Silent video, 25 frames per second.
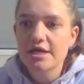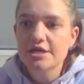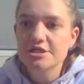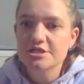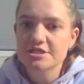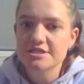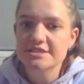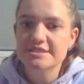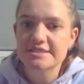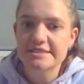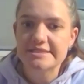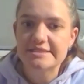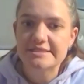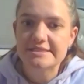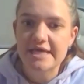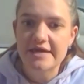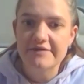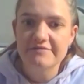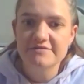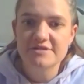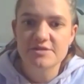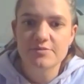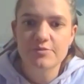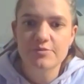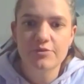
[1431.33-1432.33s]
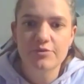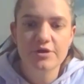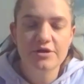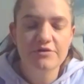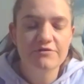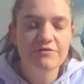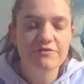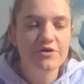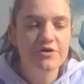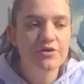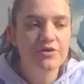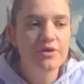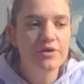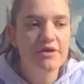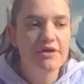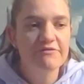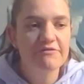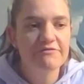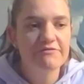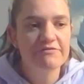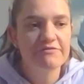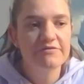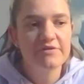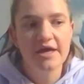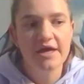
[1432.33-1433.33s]
just the safety point of view,
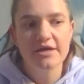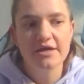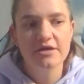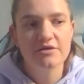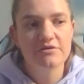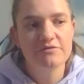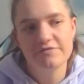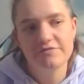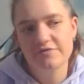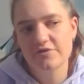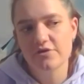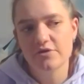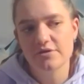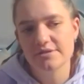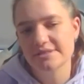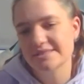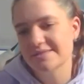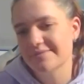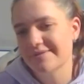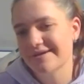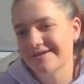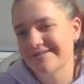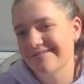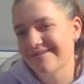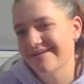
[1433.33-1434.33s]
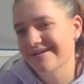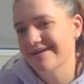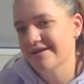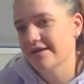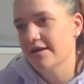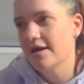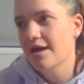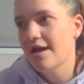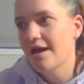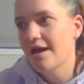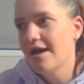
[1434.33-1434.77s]
if like you've got something like